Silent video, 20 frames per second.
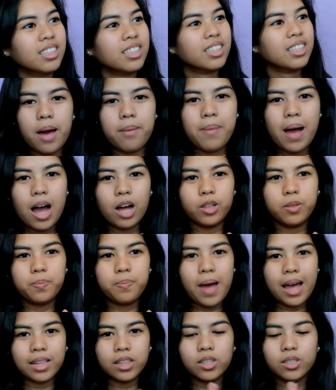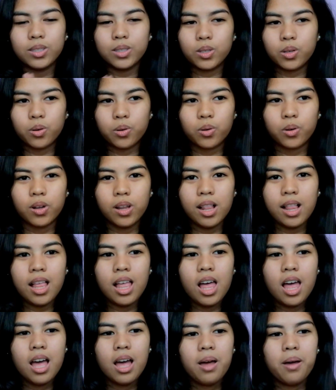About back to school.
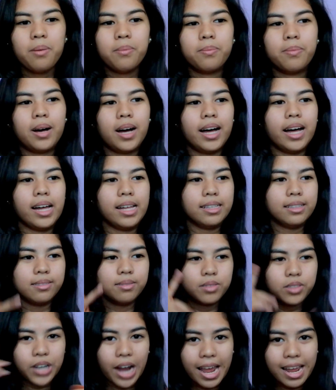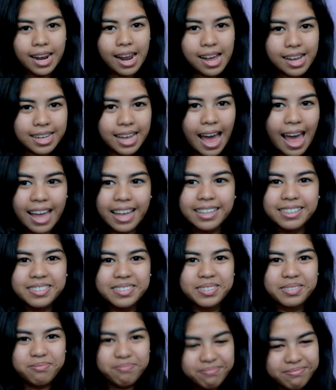But try lang guys.
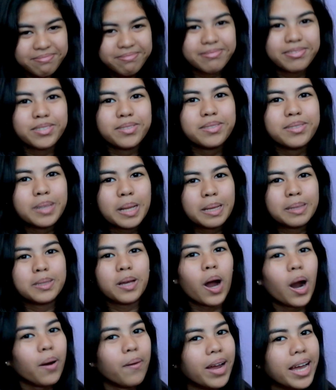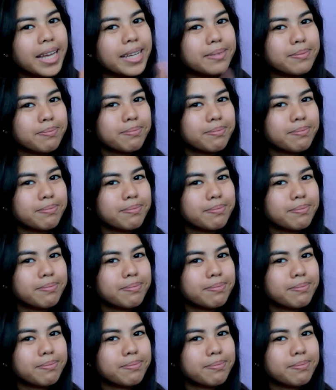Alright.